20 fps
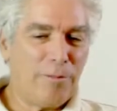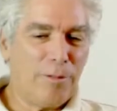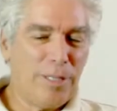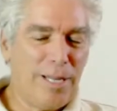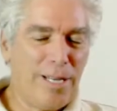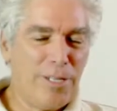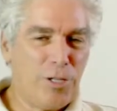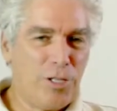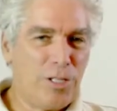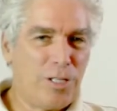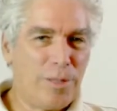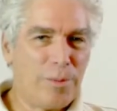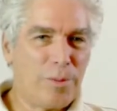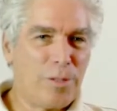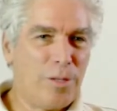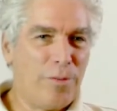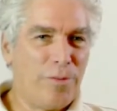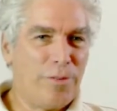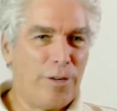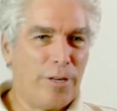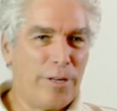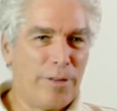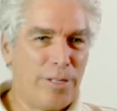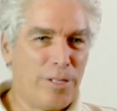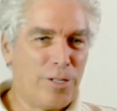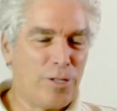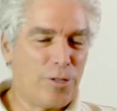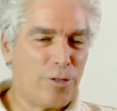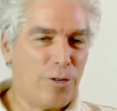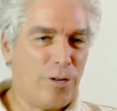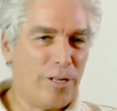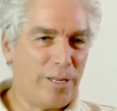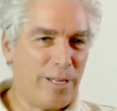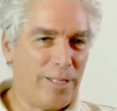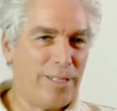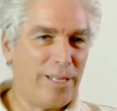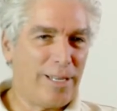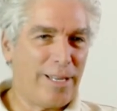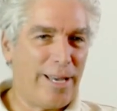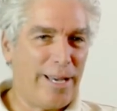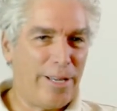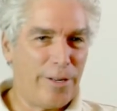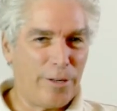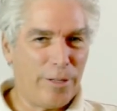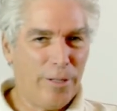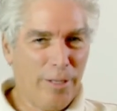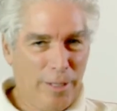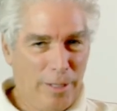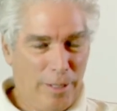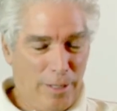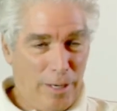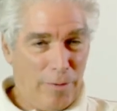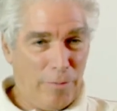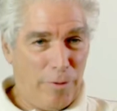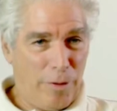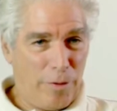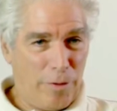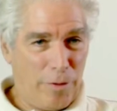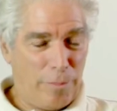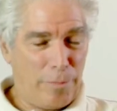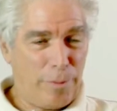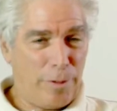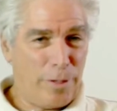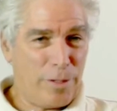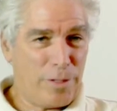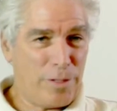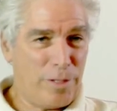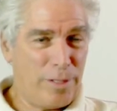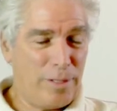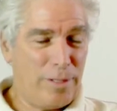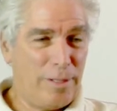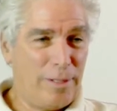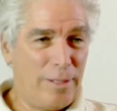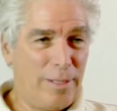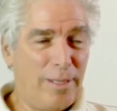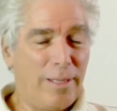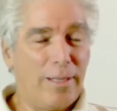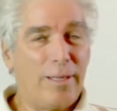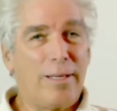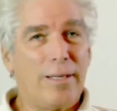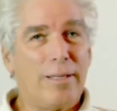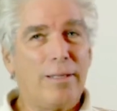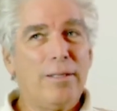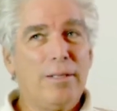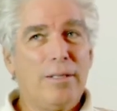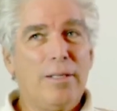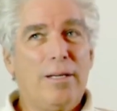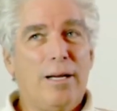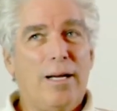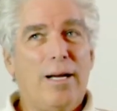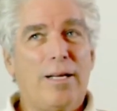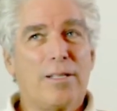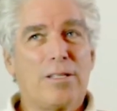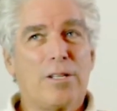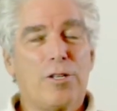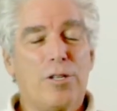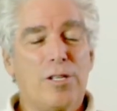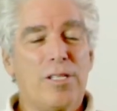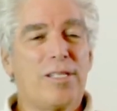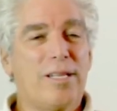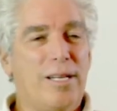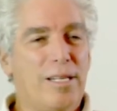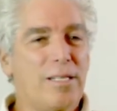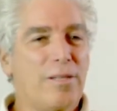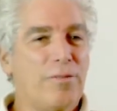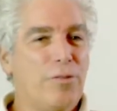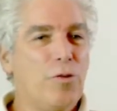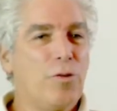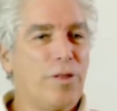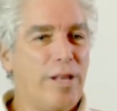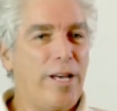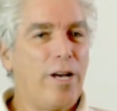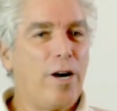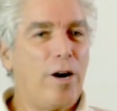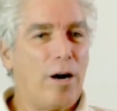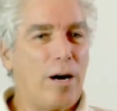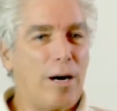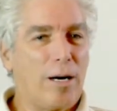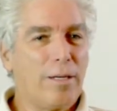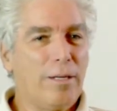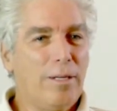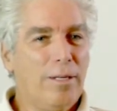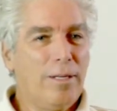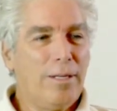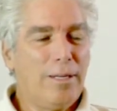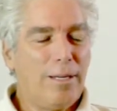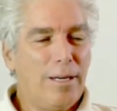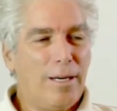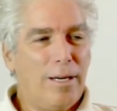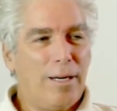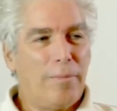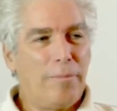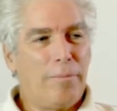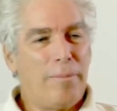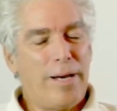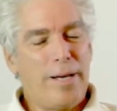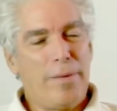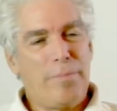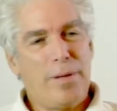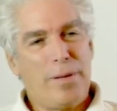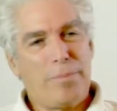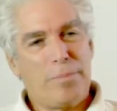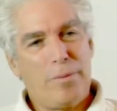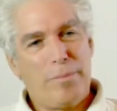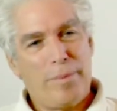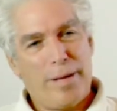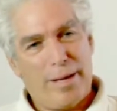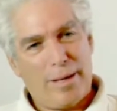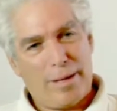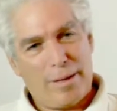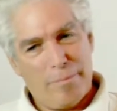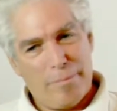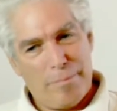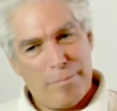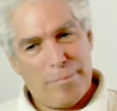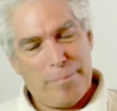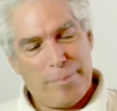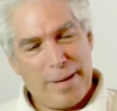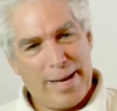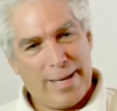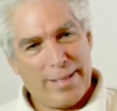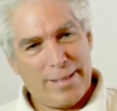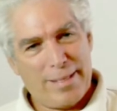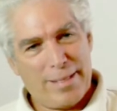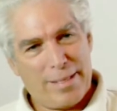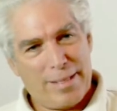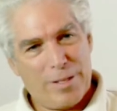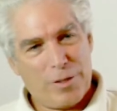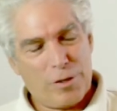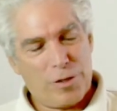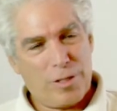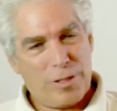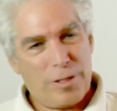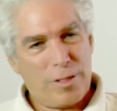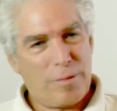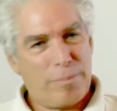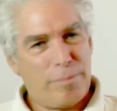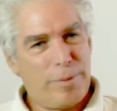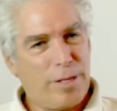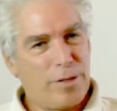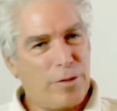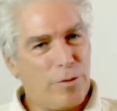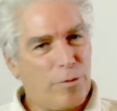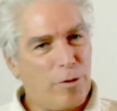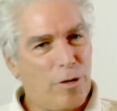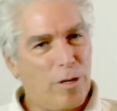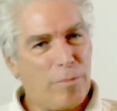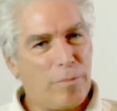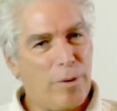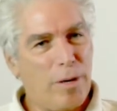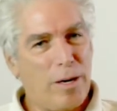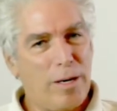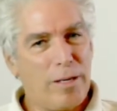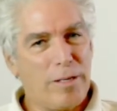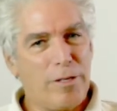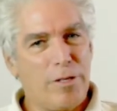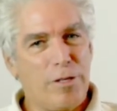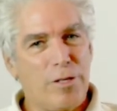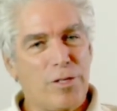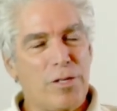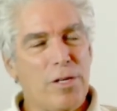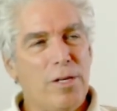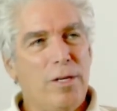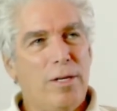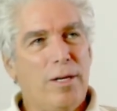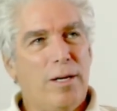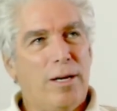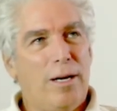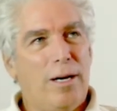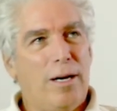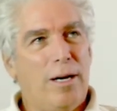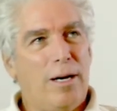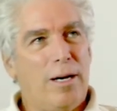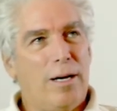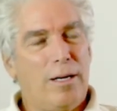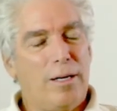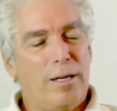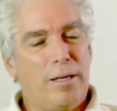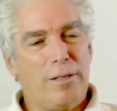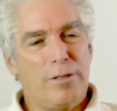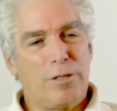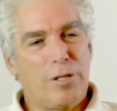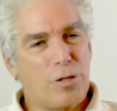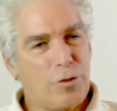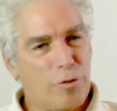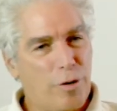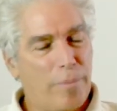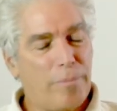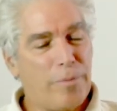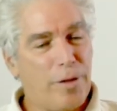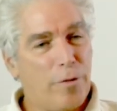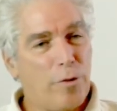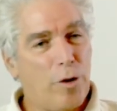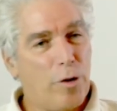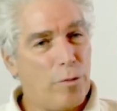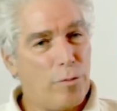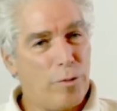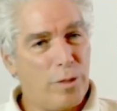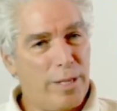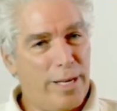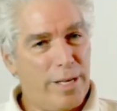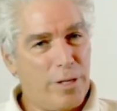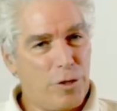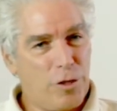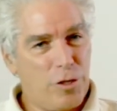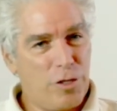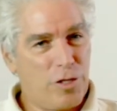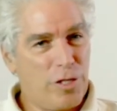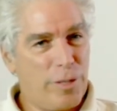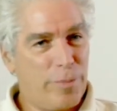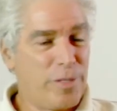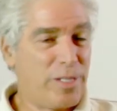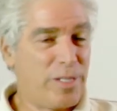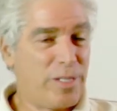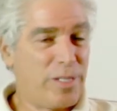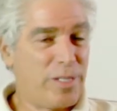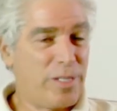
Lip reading: relationships are a very strong indicator of whether a person has a good sense of who they are. Many people make bad decisions, pick the wrong partners, disrupt their own relationships,